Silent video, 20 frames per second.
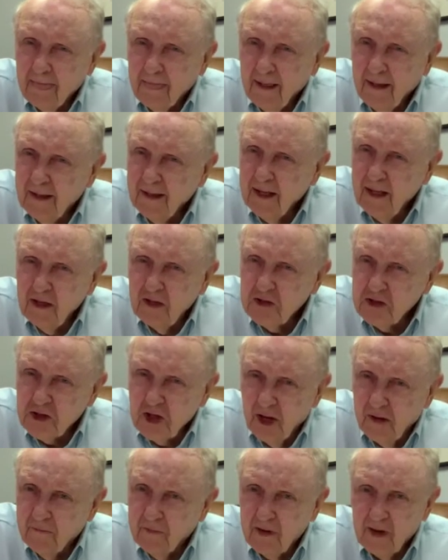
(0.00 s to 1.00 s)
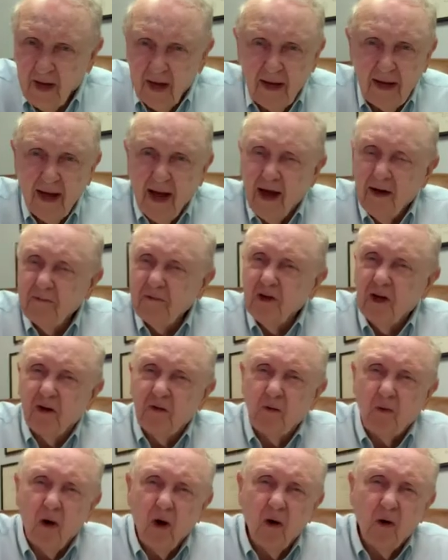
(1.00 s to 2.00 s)
And he discovered, hey, I've done
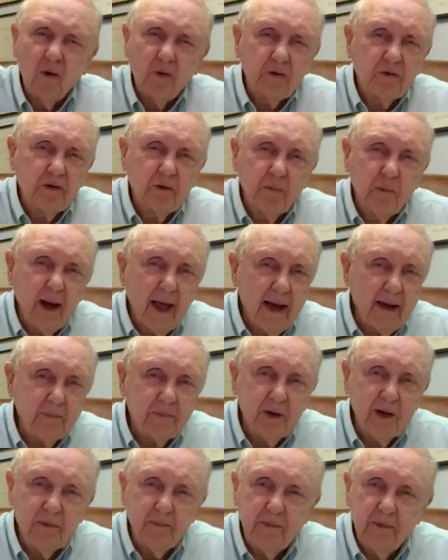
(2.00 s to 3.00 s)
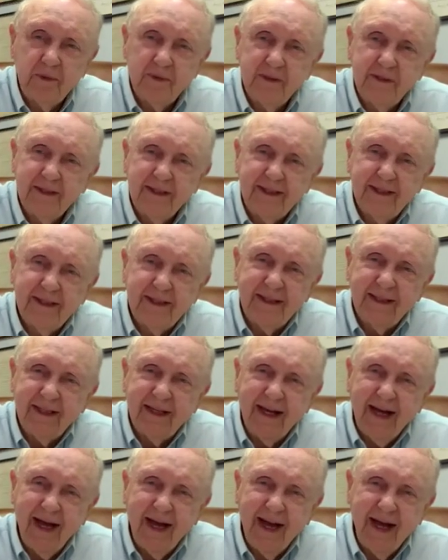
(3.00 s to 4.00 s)
wrong to black people.
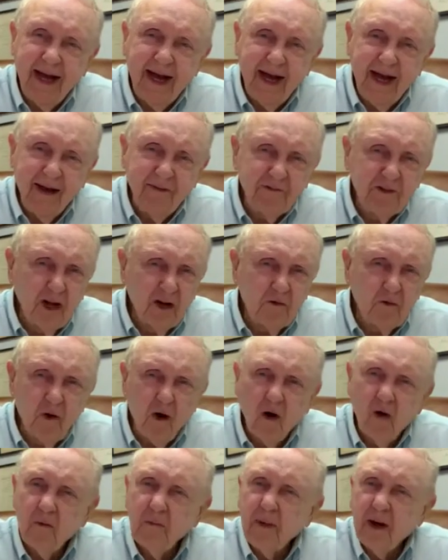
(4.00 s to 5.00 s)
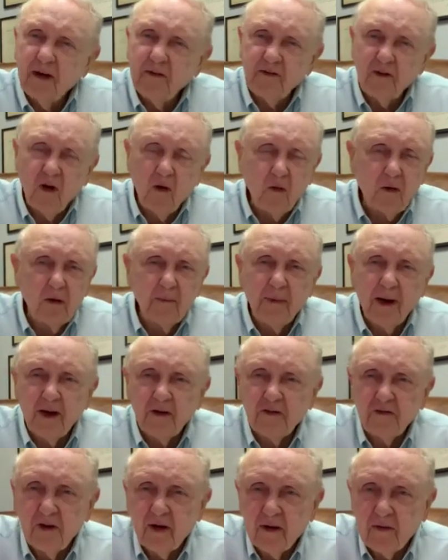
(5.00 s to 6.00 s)
I've done wrong by talking
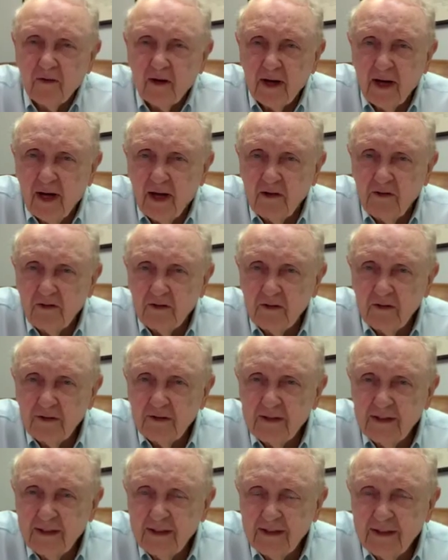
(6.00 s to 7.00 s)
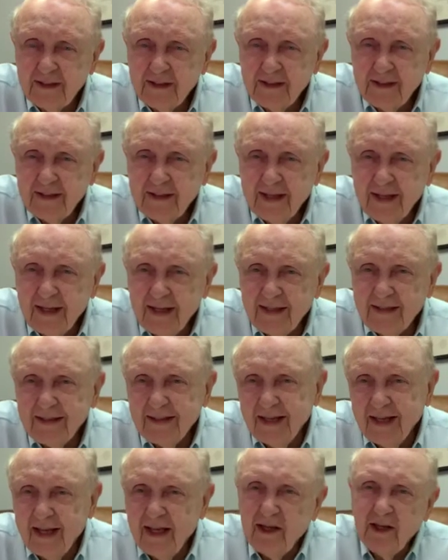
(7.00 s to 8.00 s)
about segregation. And
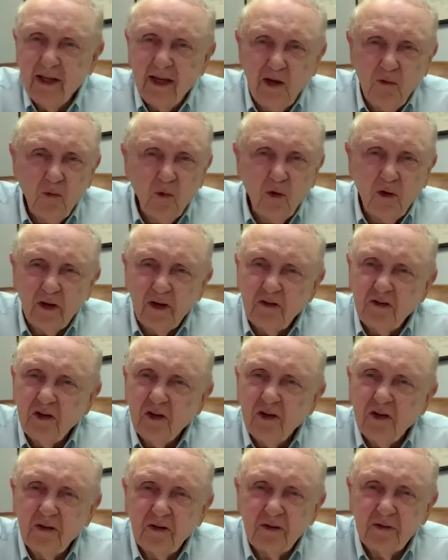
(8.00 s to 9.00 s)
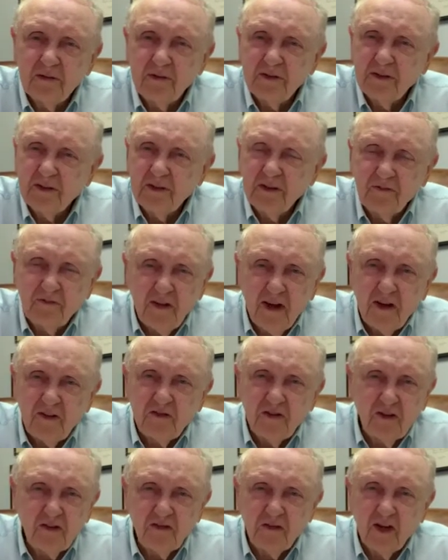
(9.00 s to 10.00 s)
he wanted to confess
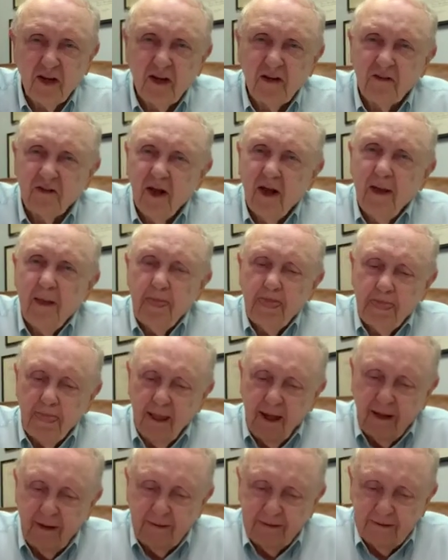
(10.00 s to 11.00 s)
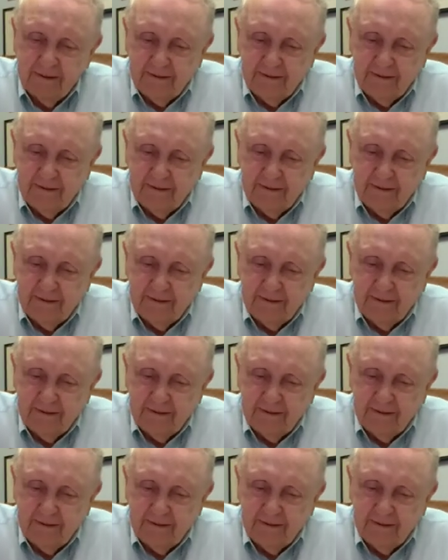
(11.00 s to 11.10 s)
his sins. Now,